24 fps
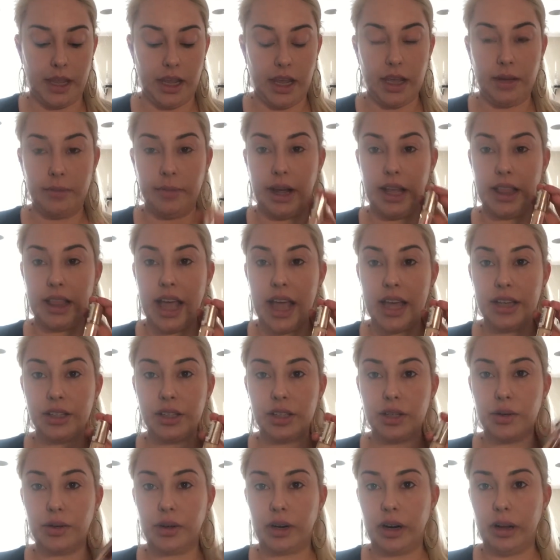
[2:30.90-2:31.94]
in my last
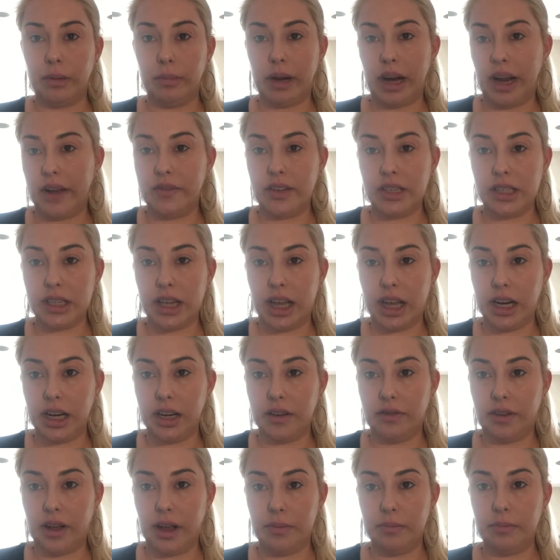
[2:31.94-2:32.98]
tutorial, but I haven't decided
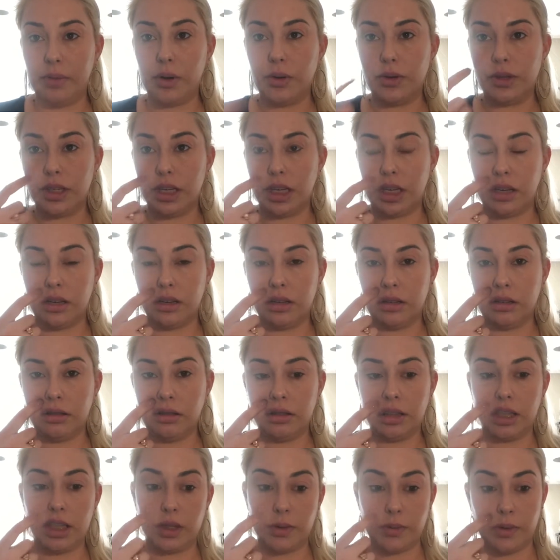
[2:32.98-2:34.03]
if I'm posting
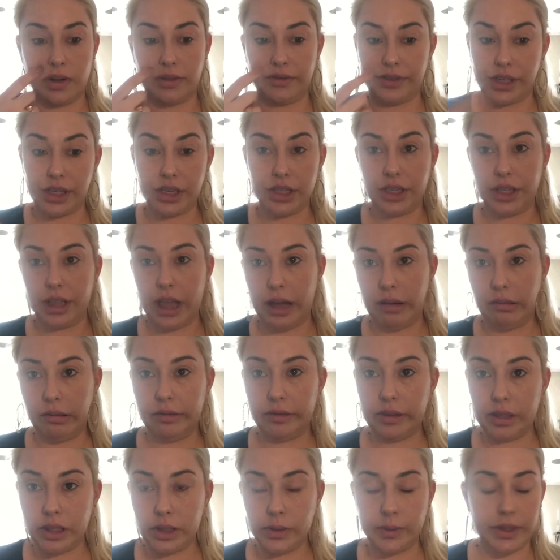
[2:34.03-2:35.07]
this one first or that one
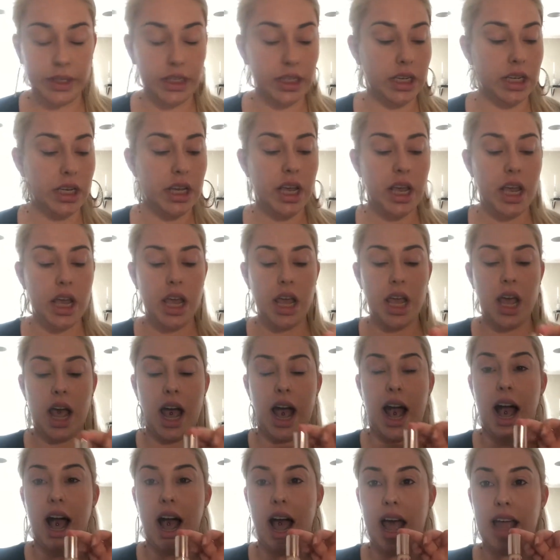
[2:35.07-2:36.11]
first. We'll see.
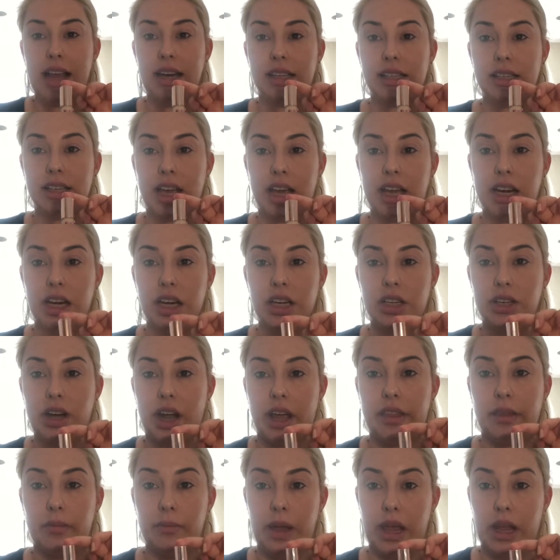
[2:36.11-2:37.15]
I decided to
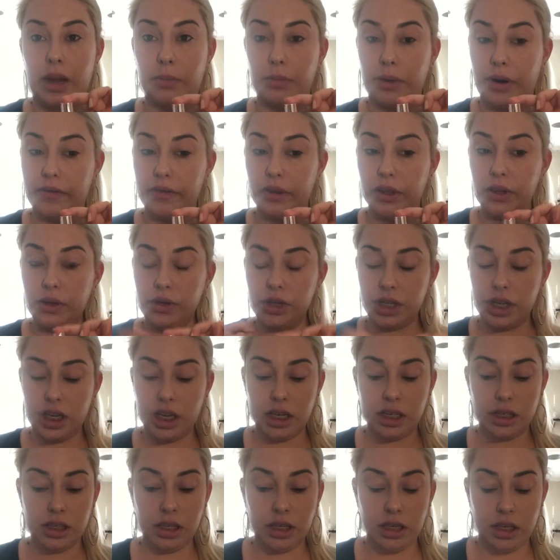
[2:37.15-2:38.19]
try the Makeup
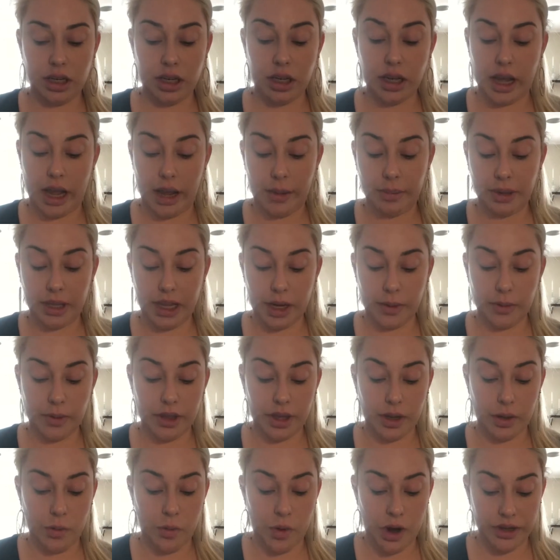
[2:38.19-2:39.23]
Revolution. I played
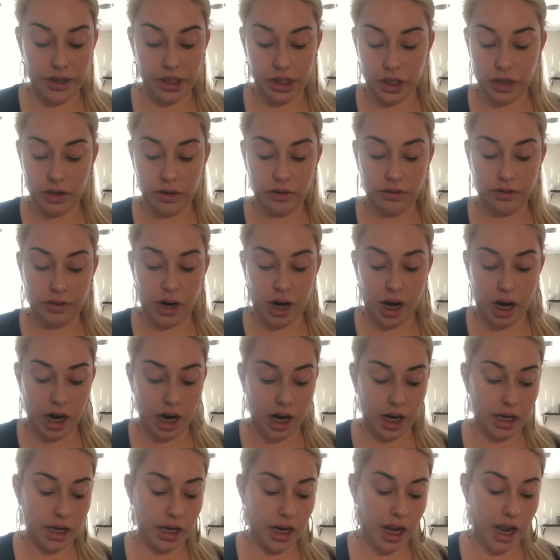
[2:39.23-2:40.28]
with it once so
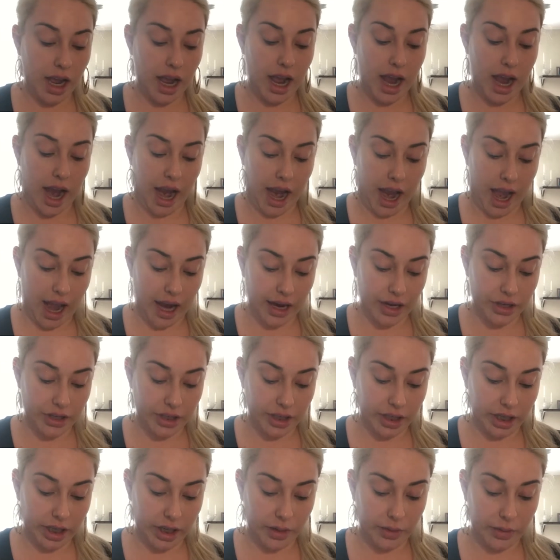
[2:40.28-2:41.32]
far. I
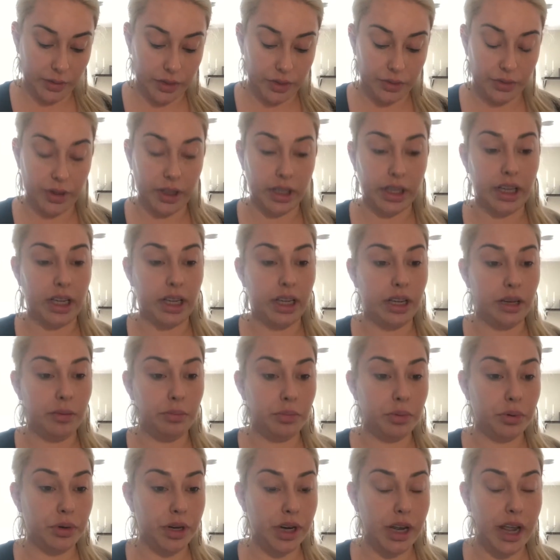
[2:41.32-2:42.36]
actually was
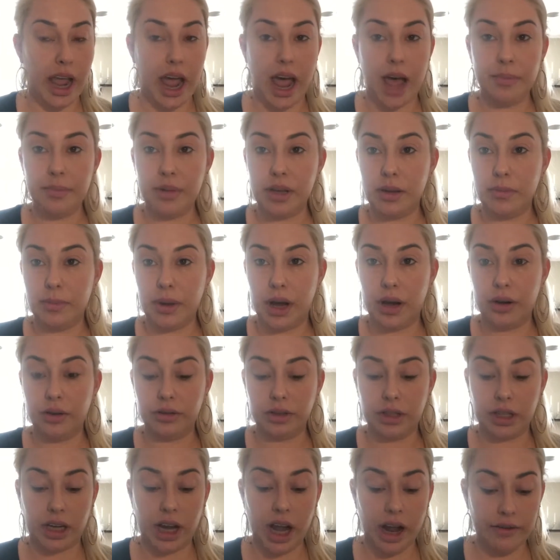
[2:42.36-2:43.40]
really pretty happy
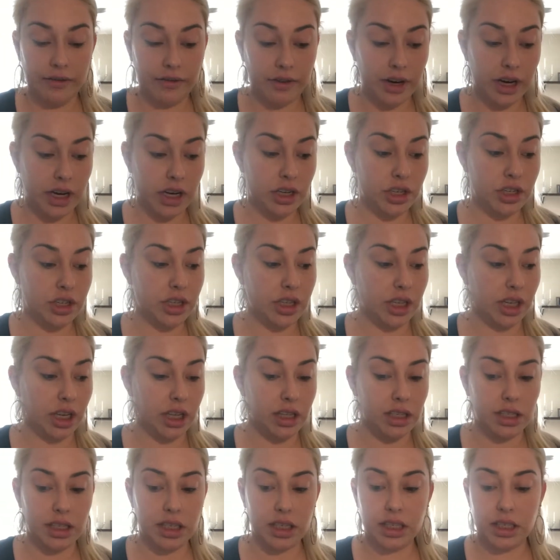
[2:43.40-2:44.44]
about the coverage, the
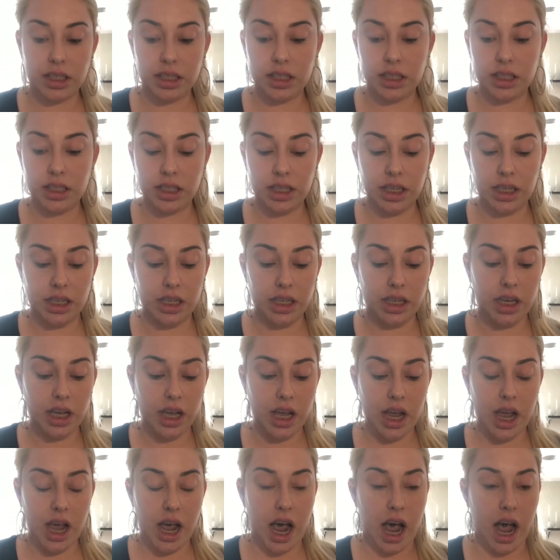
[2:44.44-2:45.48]
consistency.
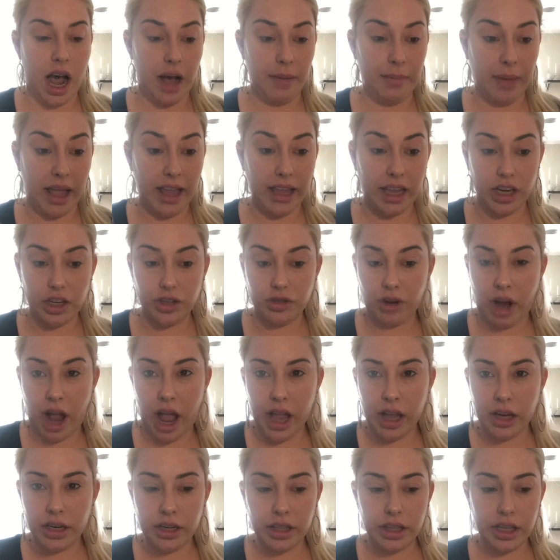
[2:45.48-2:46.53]
I get
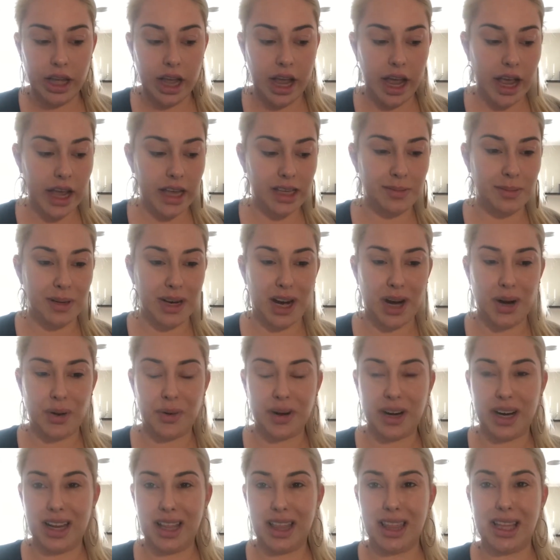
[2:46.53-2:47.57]
dry under the eyes, but I don't
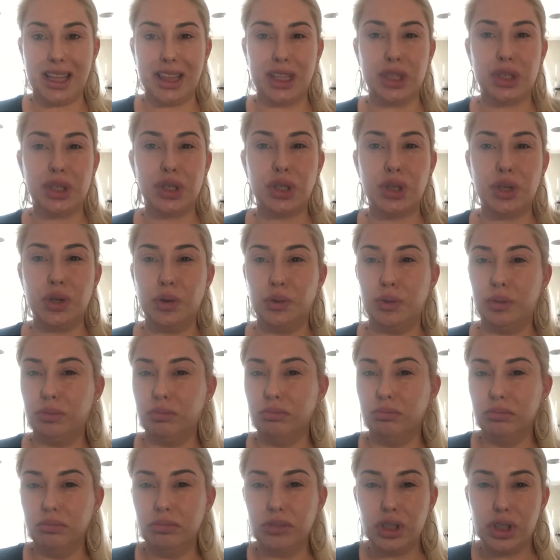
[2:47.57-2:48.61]
want anything that's too
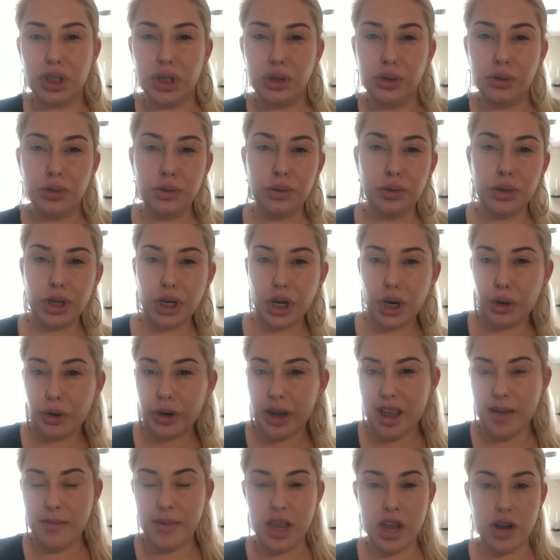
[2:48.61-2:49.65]

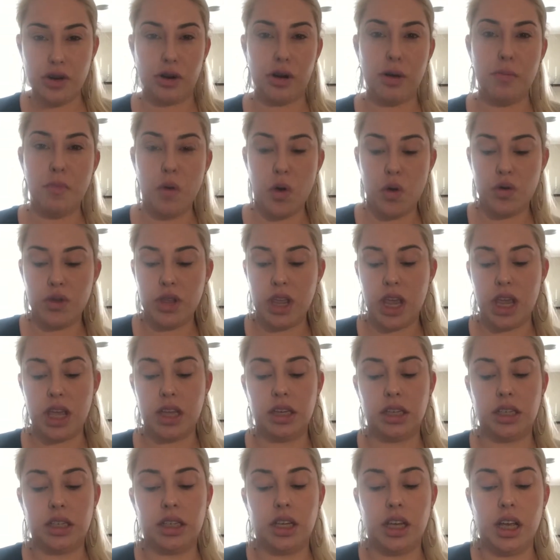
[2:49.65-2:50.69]
creamy or
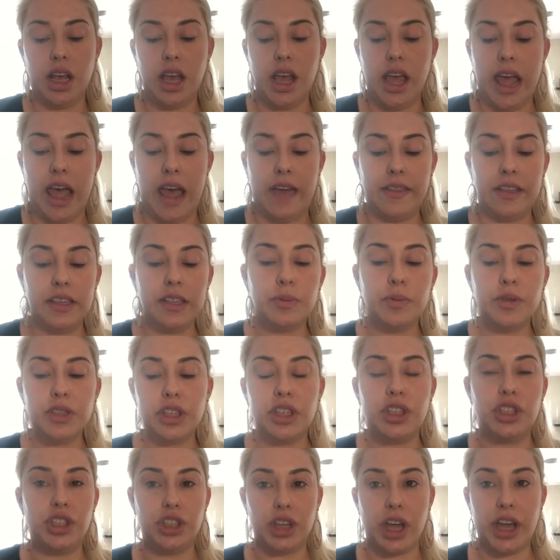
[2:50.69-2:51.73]
emollient. And this was
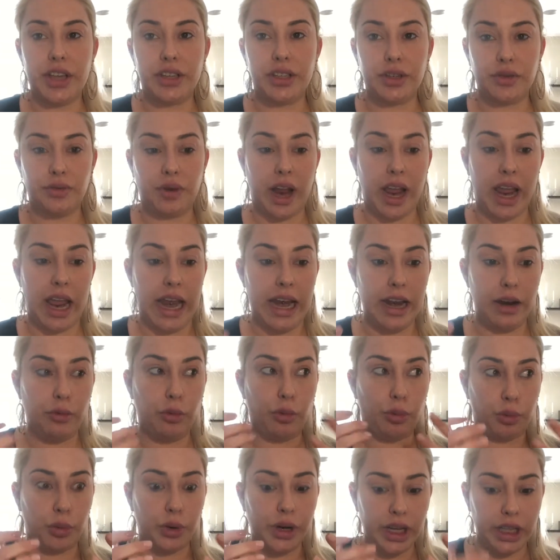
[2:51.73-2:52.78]
just right, and it
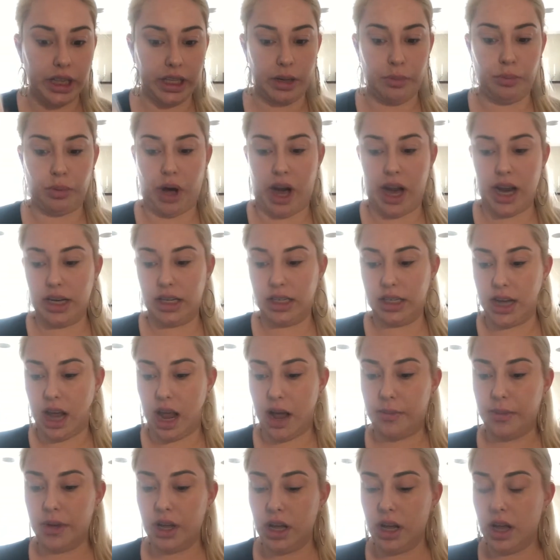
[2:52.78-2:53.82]
really brightened
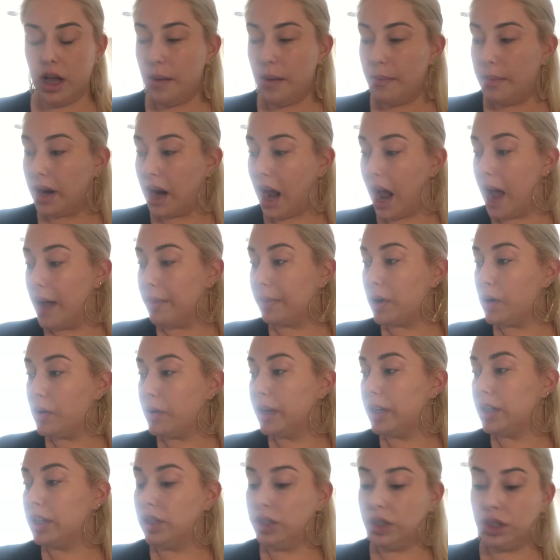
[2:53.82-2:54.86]
up. But I'm
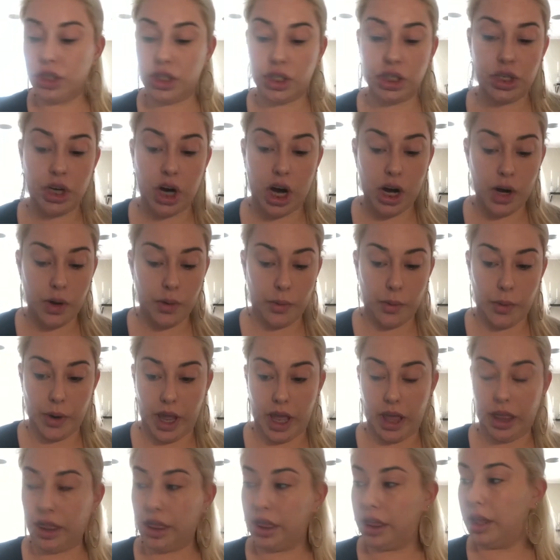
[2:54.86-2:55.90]
going to start
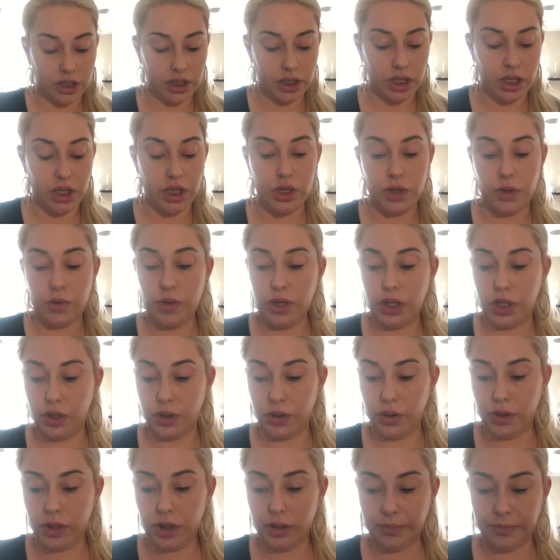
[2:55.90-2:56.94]
with the new
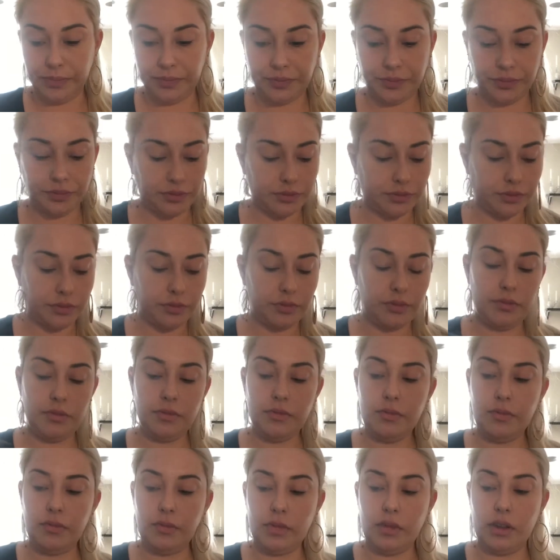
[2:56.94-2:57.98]
nude,
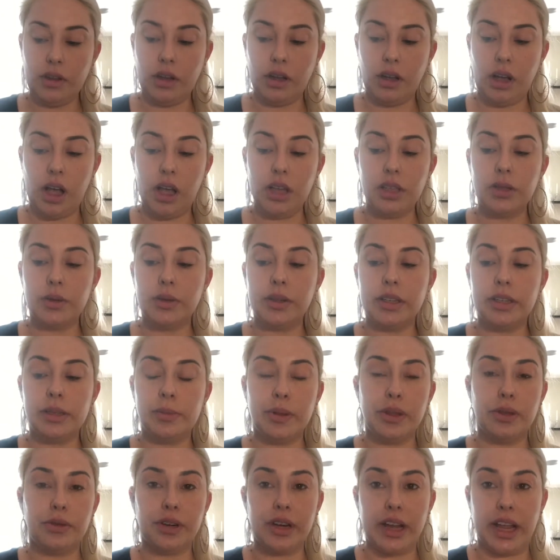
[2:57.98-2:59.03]
also
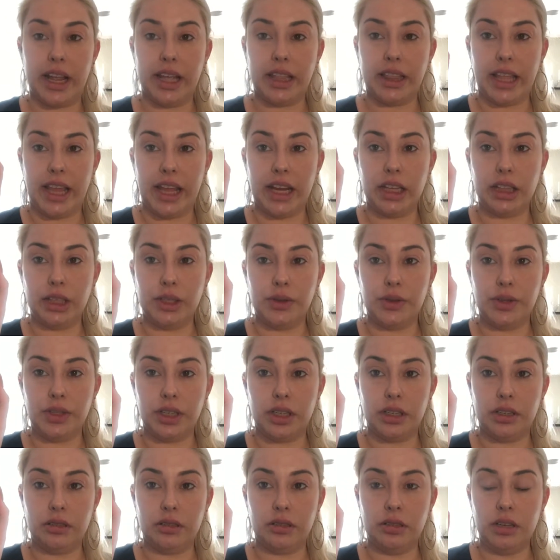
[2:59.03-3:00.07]
Renee Light
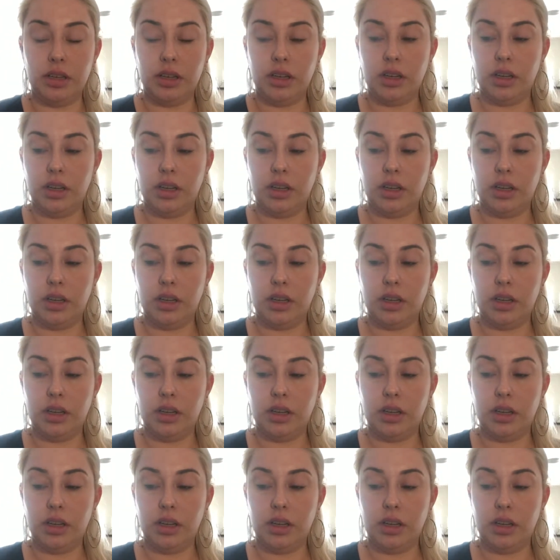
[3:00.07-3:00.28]
Illusion